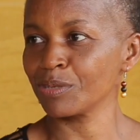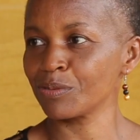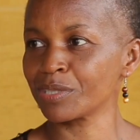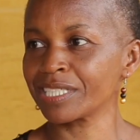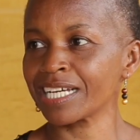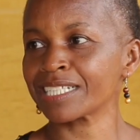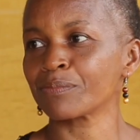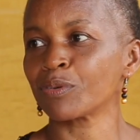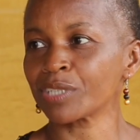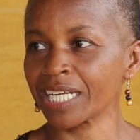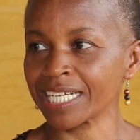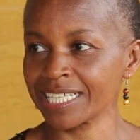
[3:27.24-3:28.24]
would get
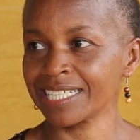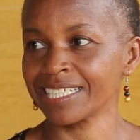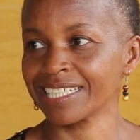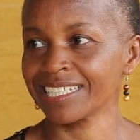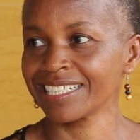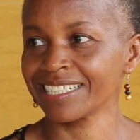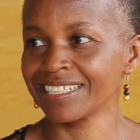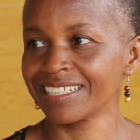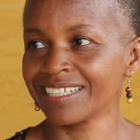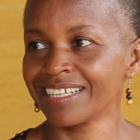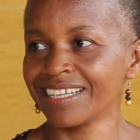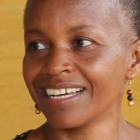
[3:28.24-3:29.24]
born again.
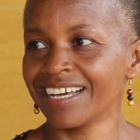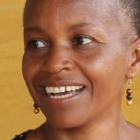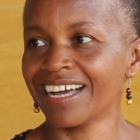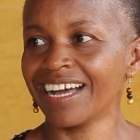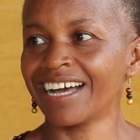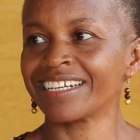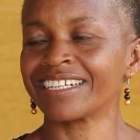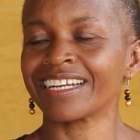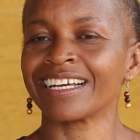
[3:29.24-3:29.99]
And